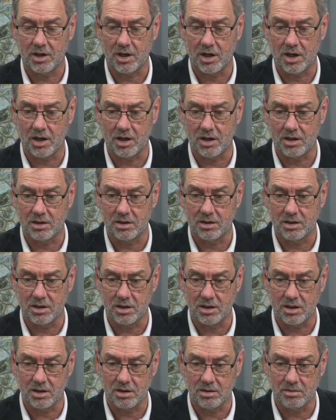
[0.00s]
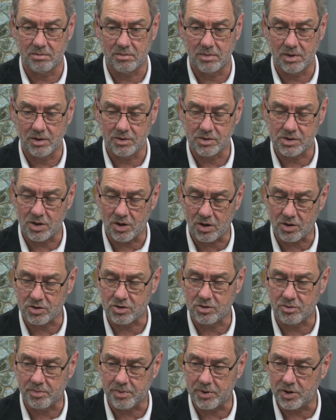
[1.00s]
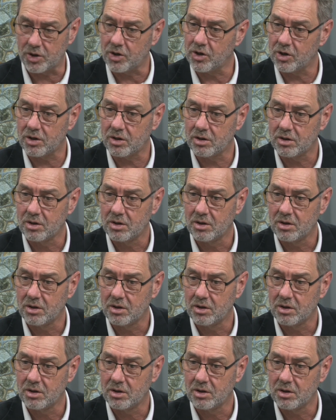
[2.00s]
and he was an entrepreneur,